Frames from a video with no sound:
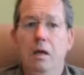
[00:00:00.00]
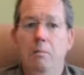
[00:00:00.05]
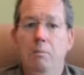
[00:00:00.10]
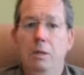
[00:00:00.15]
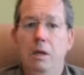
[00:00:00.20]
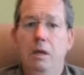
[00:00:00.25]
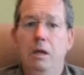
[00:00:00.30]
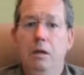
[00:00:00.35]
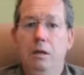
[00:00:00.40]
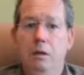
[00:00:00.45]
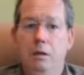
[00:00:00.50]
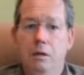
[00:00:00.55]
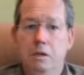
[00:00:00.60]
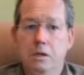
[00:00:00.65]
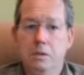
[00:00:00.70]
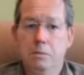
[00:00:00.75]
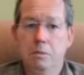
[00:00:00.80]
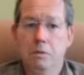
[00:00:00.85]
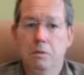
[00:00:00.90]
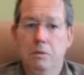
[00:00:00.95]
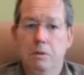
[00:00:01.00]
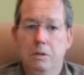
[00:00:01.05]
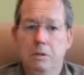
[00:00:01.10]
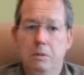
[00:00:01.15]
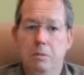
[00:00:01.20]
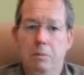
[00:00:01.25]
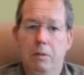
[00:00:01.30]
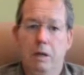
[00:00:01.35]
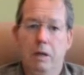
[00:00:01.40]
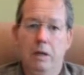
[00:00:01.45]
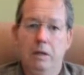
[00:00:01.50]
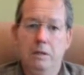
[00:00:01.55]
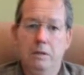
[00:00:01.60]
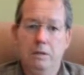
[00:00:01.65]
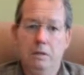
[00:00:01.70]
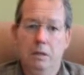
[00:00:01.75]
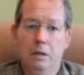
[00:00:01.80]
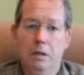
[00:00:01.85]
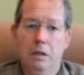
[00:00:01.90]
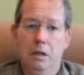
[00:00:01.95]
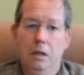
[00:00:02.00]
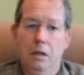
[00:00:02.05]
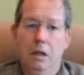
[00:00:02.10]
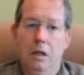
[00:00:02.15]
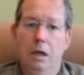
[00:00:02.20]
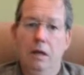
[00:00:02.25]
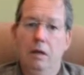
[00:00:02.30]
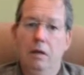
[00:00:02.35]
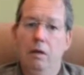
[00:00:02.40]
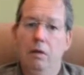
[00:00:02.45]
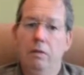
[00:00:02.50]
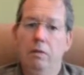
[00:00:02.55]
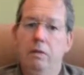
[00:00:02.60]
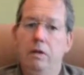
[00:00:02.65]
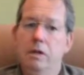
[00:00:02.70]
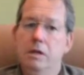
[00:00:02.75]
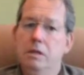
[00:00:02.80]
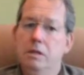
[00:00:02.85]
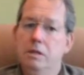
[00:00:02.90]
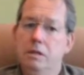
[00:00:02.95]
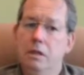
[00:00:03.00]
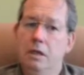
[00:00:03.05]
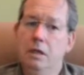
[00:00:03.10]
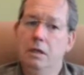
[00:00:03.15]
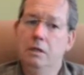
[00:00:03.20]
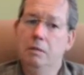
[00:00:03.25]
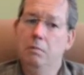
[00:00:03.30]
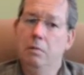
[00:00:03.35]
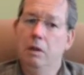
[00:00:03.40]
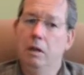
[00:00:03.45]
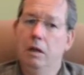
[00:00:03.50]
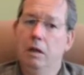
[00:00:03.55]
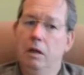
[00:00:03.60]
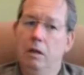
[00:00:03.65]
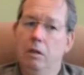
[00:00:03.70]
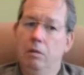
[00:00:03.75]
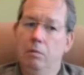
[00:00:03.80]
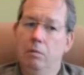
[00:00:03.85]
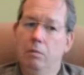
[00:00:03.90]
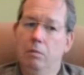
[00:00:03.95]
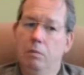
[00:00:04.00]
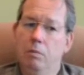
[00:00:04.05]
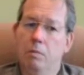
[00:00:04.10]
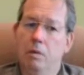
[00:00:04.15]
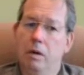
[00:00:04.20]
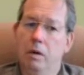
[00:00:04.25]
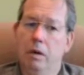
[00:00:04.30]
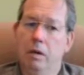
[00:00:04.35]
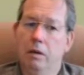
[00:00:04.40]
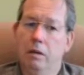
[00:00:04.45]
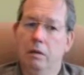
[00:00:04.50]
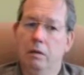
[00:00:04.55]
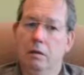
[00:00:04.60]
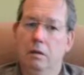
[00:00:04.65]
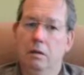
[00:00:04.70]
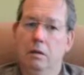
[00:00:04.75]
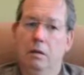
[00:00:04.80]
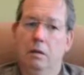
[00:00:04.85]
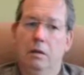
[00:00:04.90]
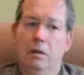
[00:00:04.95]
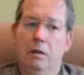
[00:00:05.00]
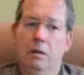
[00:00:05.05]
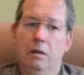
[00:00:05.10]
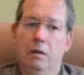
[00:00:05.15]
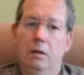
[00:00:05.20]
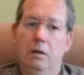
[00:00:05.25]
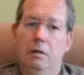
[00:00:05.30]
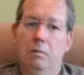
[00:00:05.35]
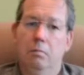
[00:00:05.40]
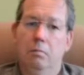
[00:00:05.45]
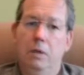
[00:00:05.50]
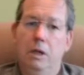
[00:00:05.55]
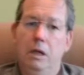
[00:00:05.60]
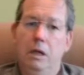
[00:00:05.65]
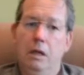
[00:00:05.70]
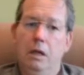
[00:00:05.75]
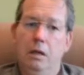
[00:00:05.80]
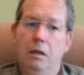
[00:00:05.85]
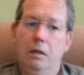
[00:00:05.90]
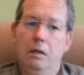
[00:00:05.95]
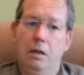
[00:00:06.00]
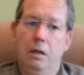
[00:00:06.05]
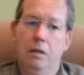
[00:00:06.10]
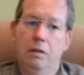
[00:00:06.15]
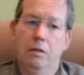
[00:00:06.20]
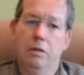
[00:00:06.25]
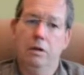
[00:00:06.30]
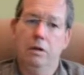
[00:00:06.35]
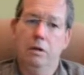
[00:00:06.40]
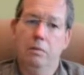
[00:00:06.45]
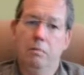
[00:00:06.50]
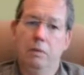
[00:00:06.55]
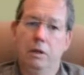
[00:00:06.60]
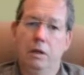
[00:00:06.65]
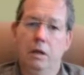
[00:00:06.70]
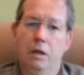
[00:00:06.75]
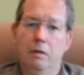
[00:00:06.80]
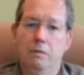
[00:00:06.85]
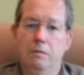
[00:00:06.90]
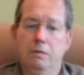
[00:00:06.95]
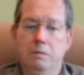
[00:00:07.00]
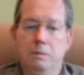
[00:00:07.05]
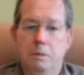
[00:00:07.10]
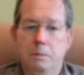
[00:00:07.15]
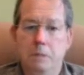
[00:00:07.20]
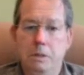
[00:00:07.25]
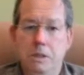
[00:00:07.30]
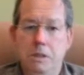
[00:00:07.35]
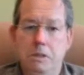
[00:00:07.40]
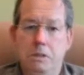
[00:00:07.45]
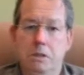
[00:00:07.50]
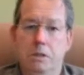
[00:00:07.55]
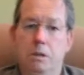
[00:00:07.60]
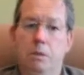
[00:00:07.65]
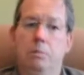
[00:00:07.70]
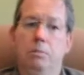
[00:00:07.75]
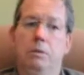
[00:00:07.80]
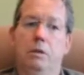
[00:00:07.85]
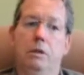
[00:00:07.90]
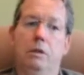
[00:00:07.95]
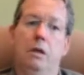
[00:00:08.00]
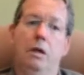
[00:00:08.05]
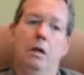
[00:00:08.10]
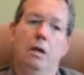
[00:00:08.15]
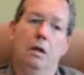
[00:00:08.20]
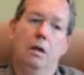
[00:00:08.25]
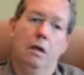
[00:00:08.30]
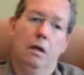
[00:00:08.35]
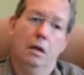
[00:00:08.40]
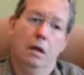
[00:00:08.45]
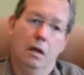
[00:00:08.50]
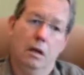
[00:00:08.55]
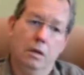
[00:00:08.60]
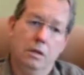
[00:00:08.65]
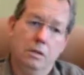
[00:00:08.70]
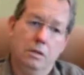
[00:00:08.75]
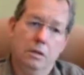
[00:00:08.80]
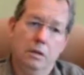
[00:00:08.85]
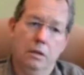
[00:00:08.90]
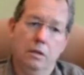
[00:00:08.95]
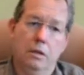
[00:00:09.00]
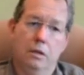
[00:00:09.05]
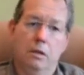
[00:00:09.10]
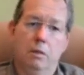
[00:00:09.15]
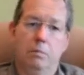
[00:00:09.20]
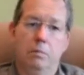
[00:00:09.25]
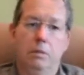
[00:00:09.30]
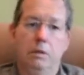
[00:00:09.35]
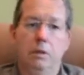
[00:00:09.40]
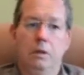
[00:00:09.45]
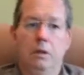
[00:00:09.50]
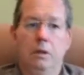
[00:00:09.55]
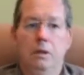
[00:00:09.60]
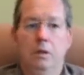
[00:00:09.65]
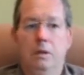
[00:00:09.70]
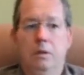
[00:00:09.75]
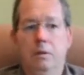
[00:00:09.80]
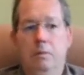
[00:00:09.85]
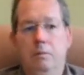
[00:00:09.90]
being in hospital is a place. Uh, these interplay with one another. Uh, being in therapy, going to speech therapy, OT therapy, uh,